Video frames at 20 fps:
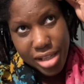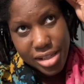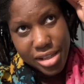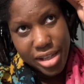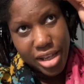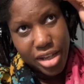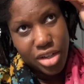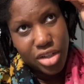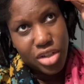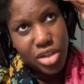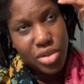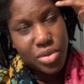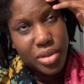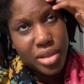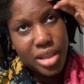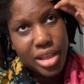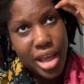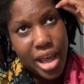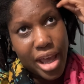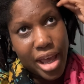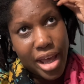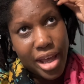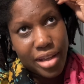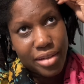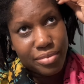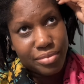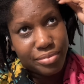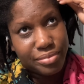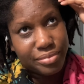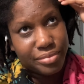issue with that.
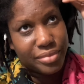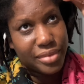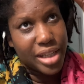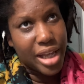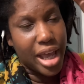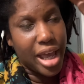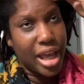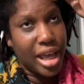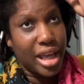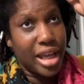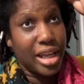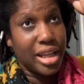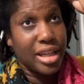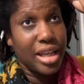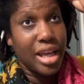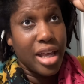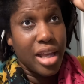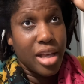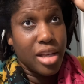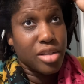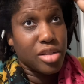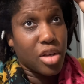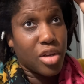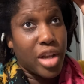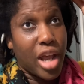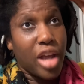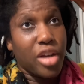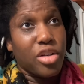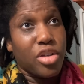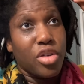And so
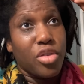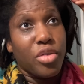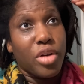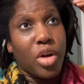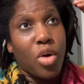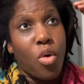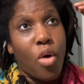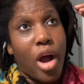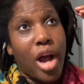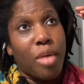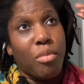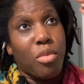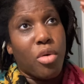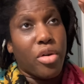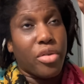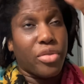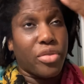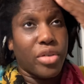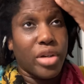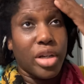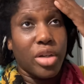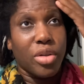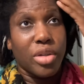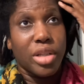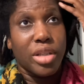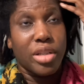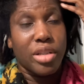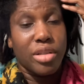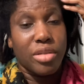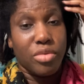they do require more
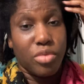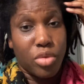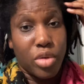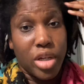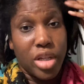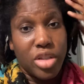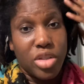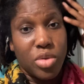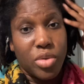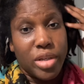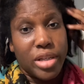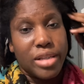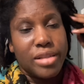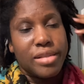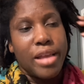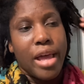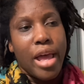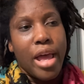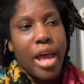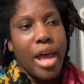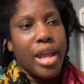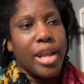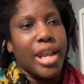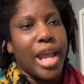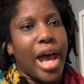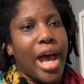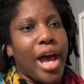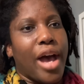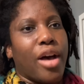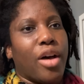frequent retwists.
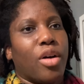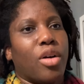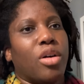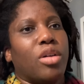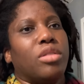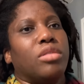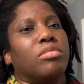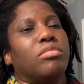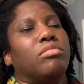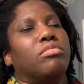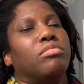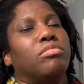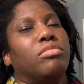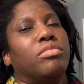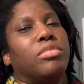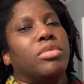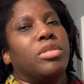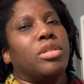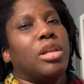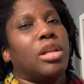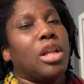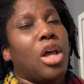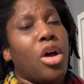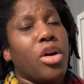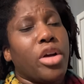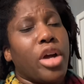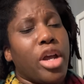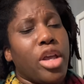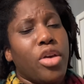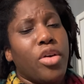Now, the
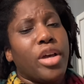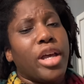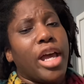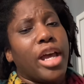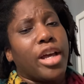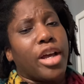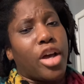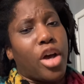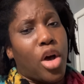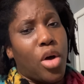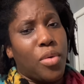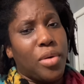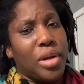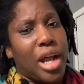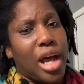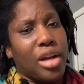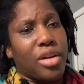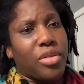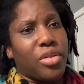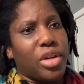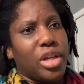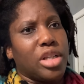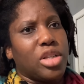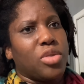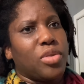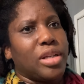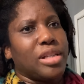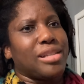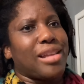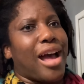longer you can go without a
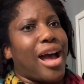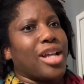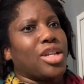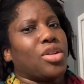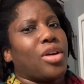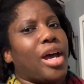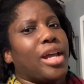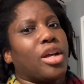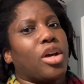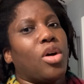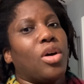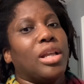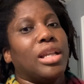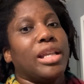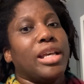retwist, I try to go at